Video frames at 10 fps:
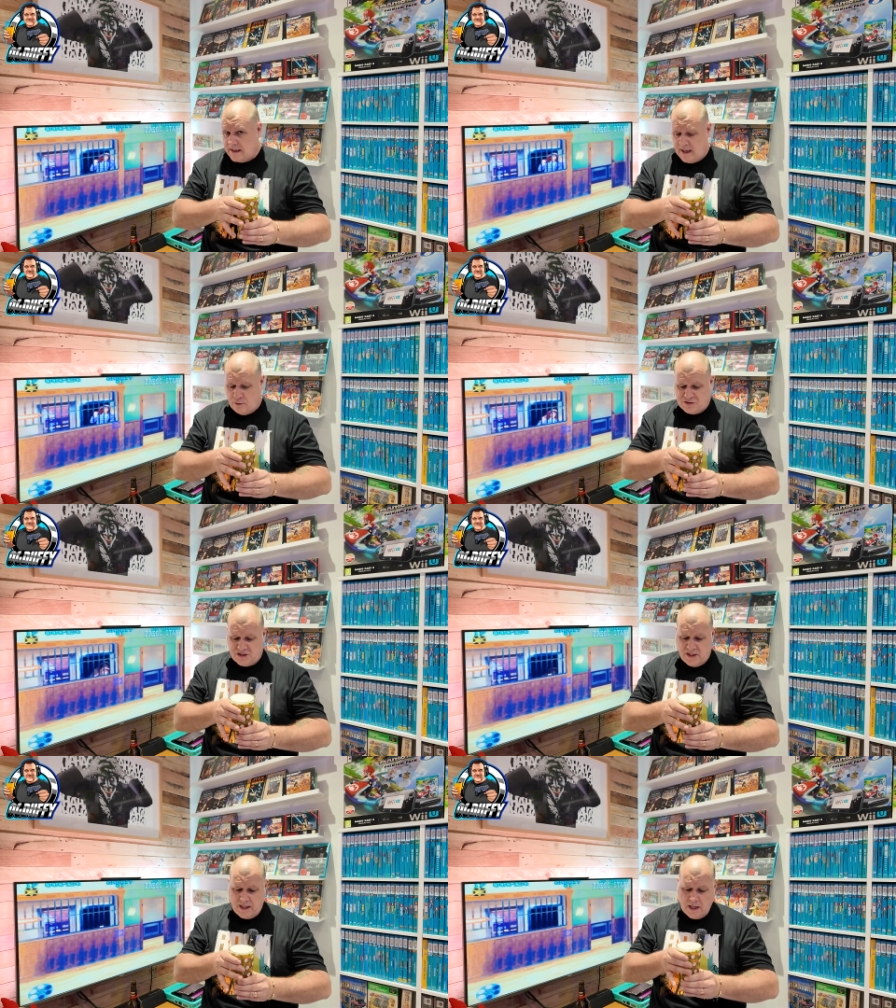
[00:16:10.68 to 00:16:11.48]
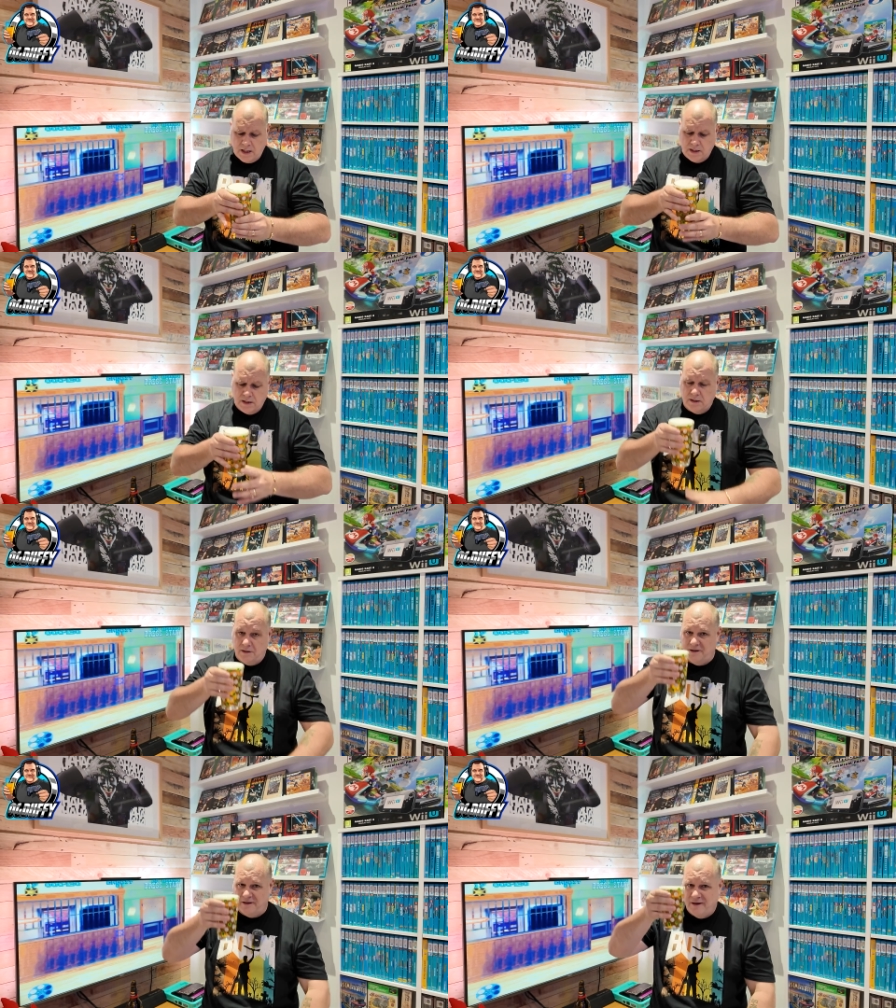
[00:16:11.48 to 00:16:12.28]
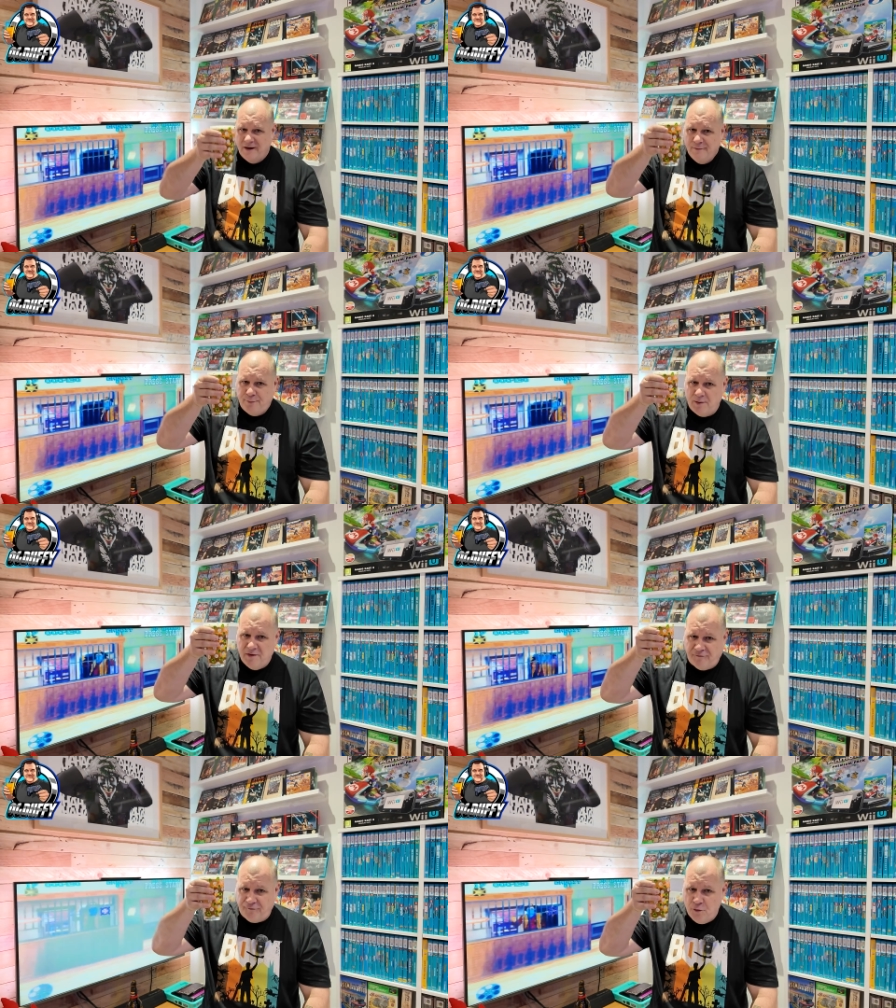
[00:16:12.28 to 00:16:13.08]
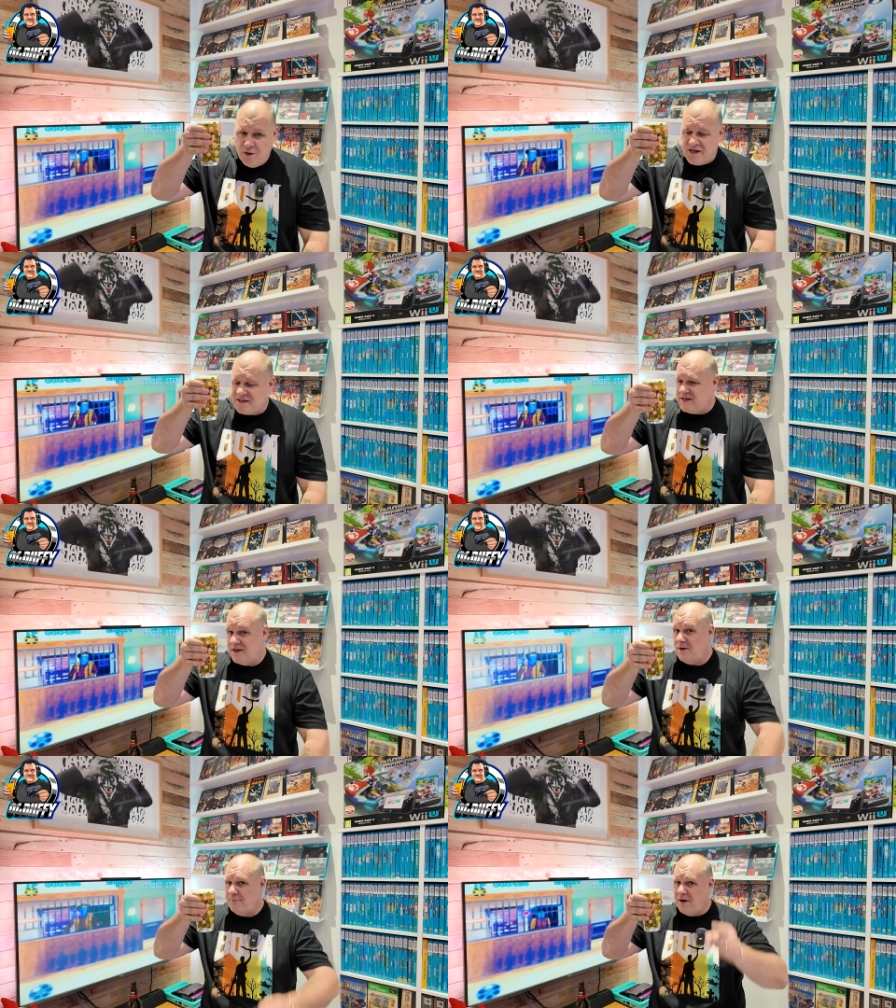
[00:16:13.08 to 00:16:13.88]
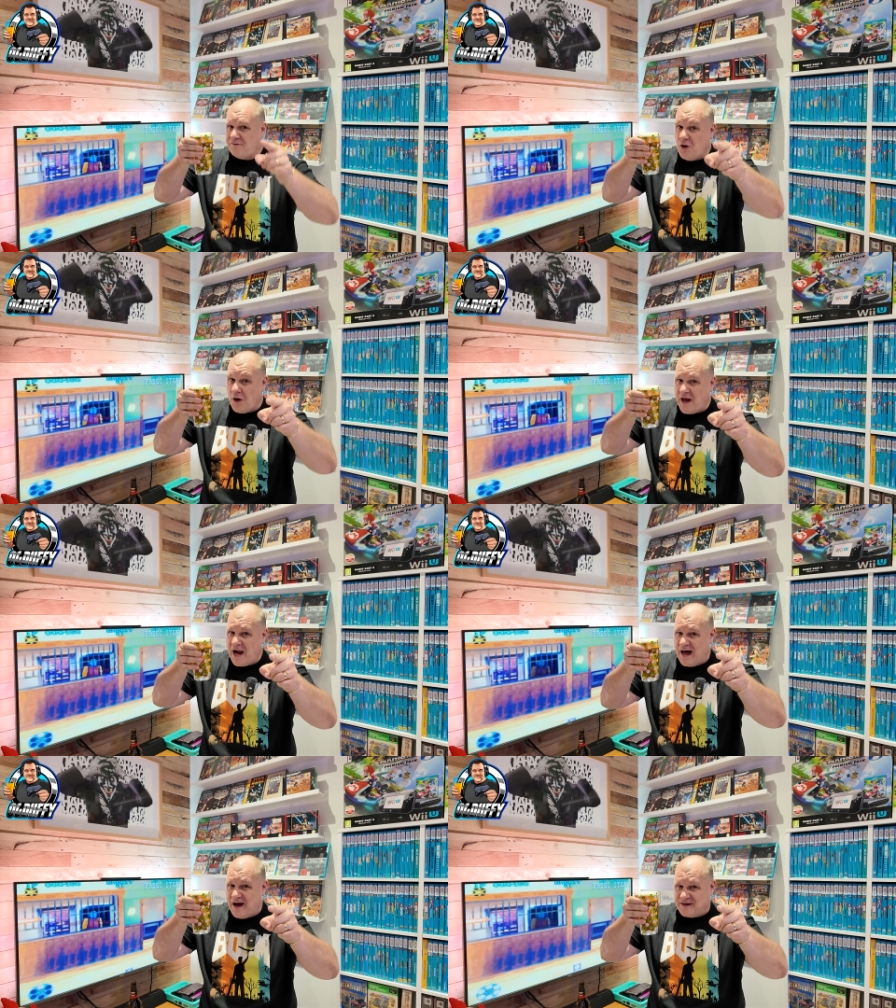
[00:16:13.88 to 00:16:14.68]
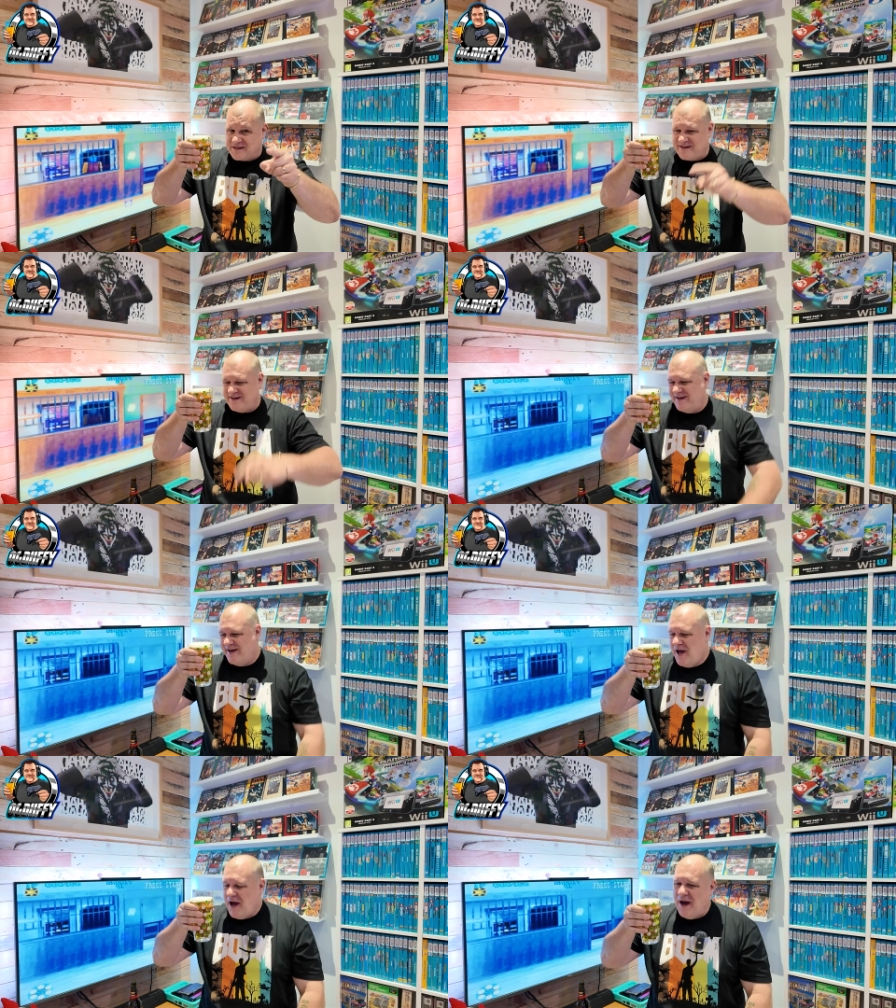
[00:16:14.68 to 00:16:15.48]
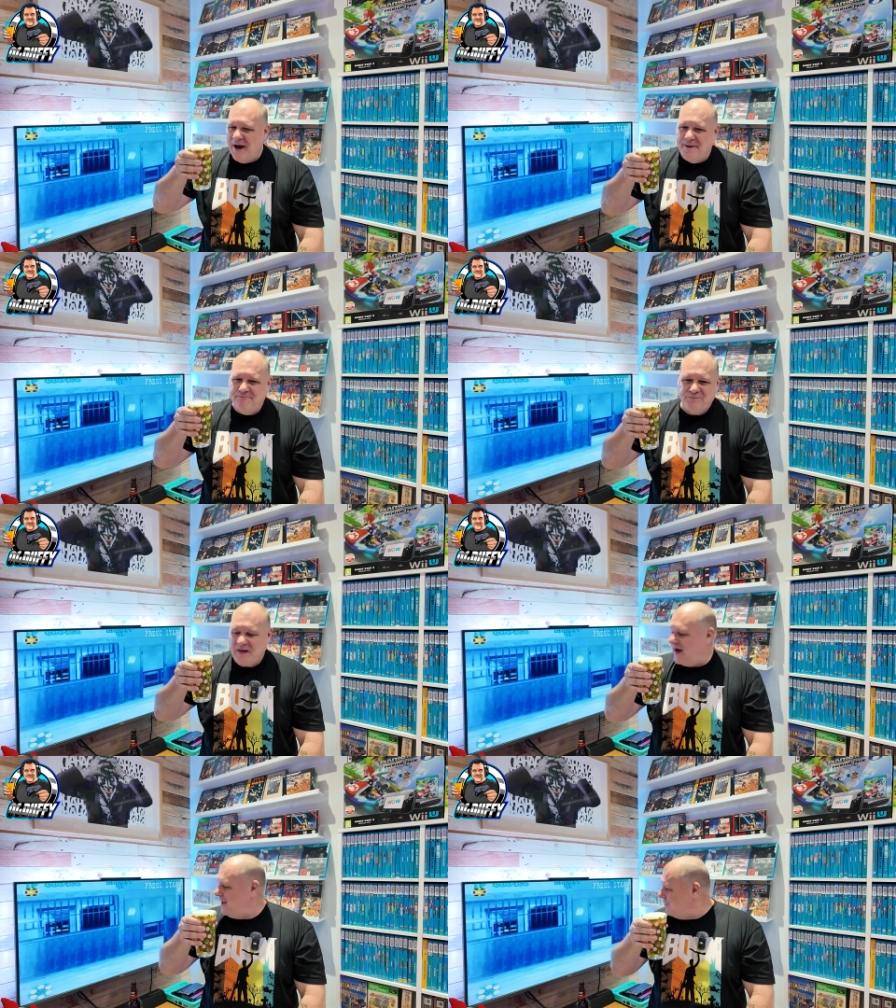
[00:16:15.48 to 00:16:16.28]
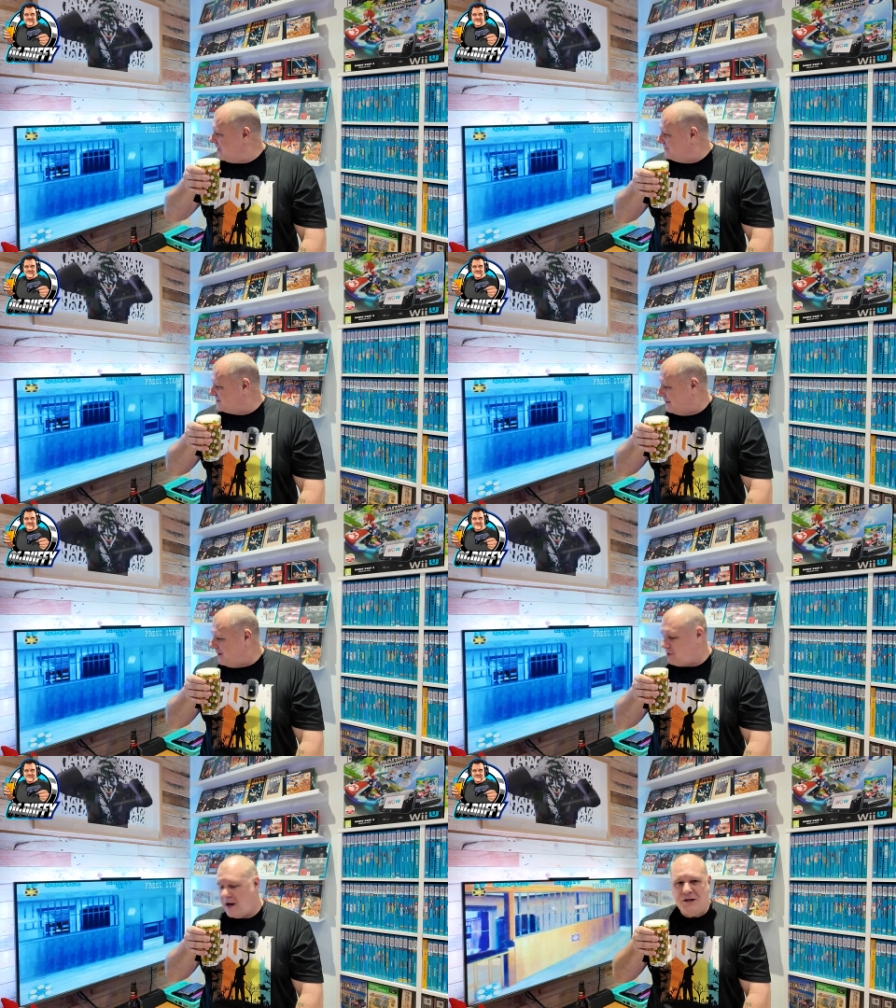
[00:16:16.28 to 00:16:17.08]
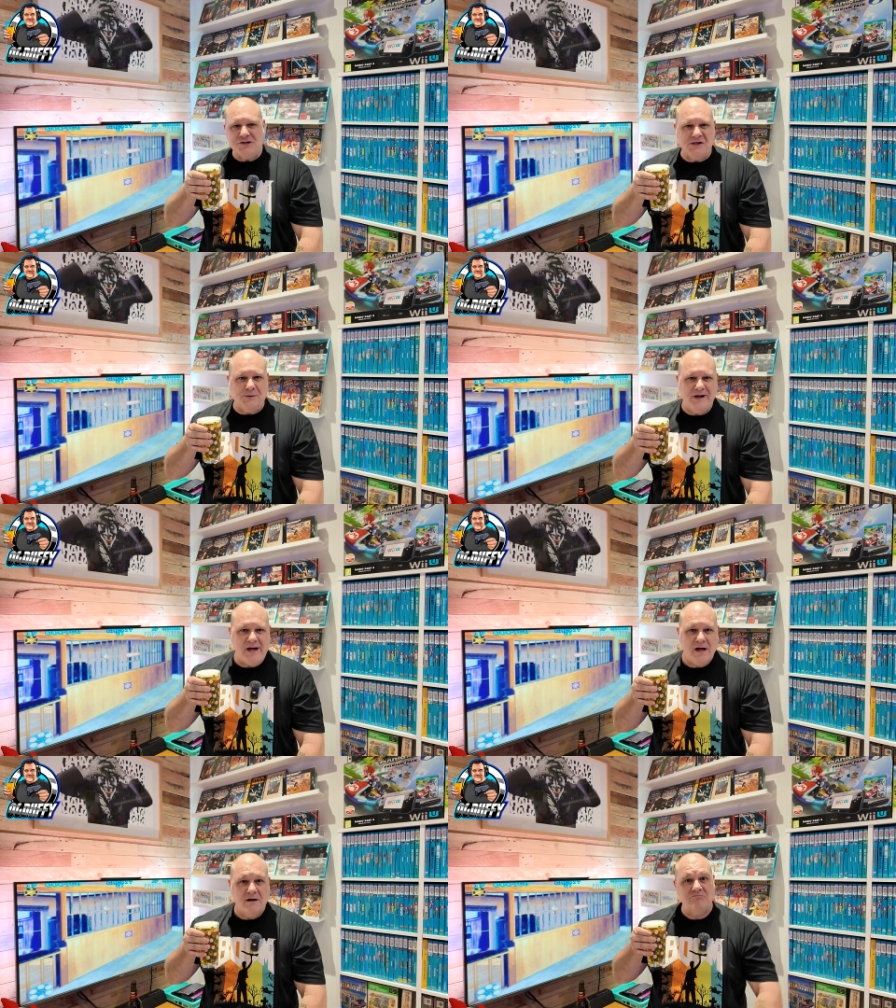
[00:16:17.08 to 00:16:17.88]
Kelsey there, putting me through this. But I've got it at last. And then we'll give some a play, shall we?